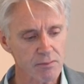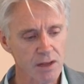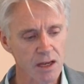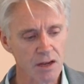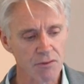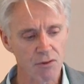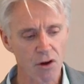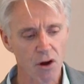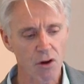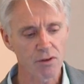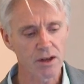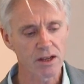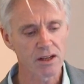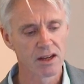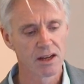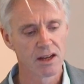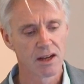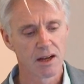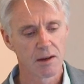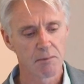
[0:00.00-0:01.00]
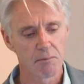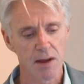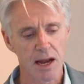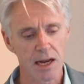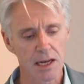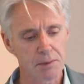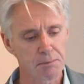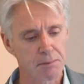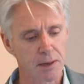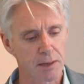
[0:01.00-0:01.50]
involving
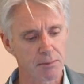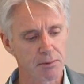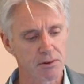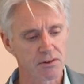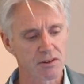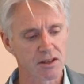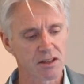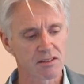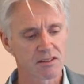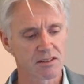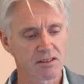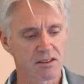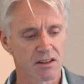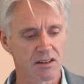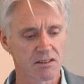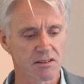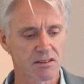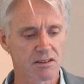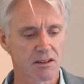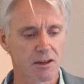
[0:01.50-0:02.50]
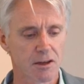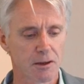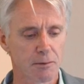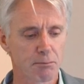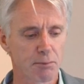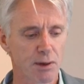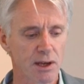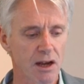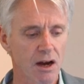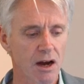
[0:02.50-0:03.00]
many people. These are just the
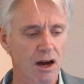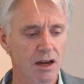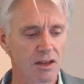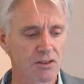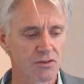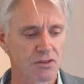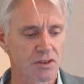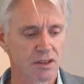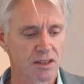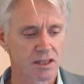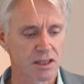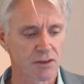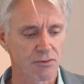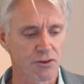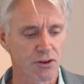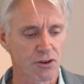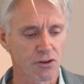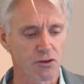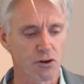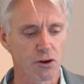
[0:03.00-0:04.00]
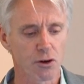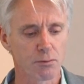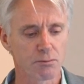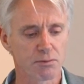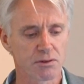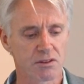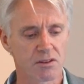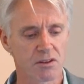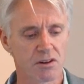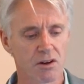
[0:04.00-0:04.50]
PIs for the different
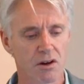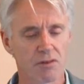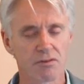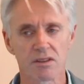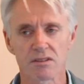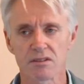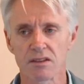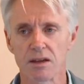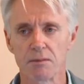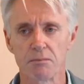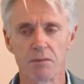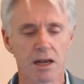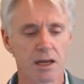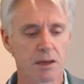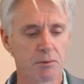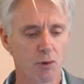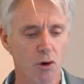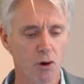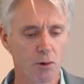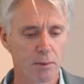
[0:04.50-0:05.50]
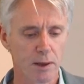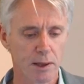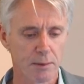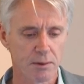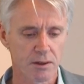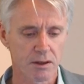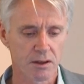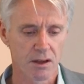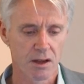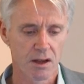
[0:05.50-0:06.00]
groups. There are obviously many more
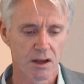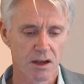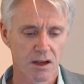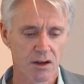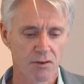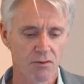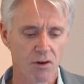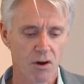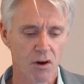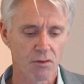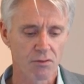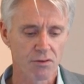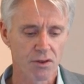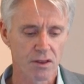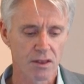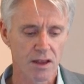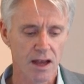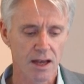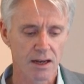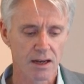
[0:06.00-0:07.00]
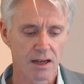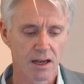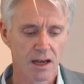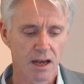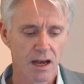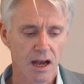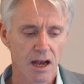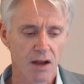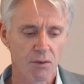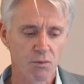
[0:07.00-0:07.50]
people involved than that.
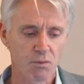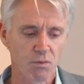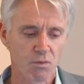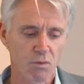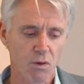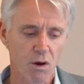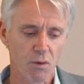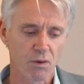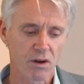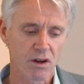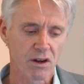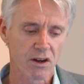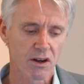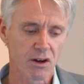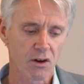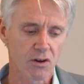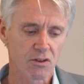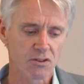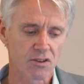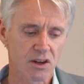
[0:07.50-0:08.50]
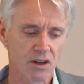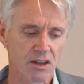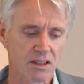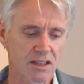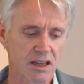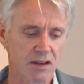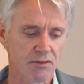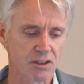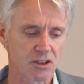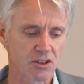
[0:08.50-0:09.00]
And what we also
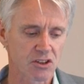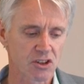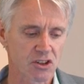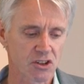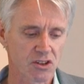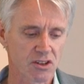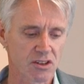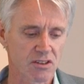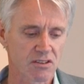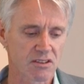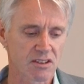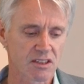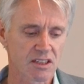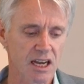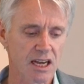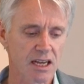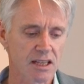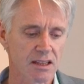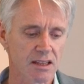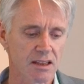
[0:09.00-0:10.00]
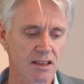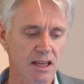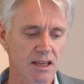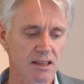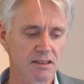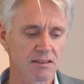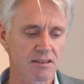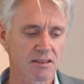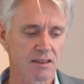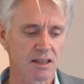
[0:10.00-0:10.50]
endeavor to do is to take the
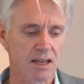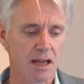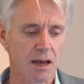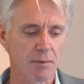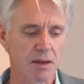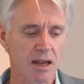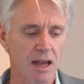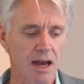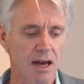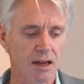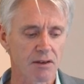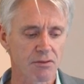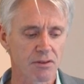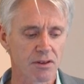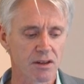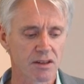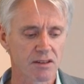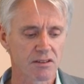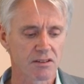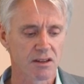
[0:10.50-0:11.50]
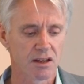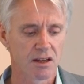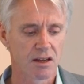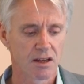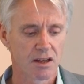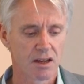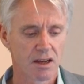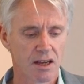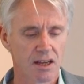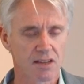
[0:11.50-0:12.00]
things that are coming out of these
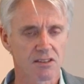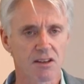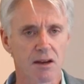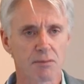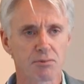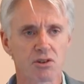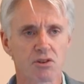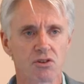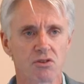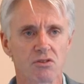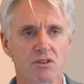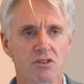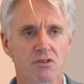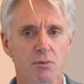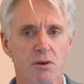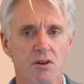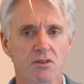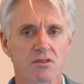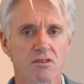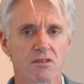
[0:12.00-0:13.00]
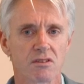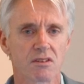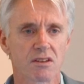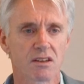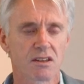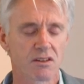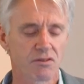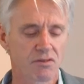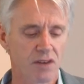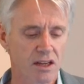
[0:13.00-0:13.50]
exceptional responses to
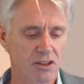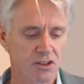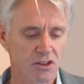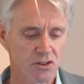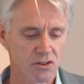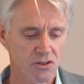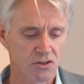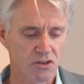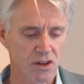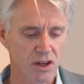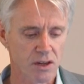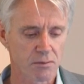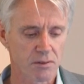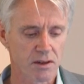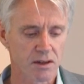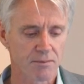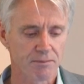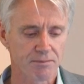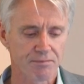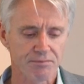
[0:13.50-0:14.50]
conventional treatment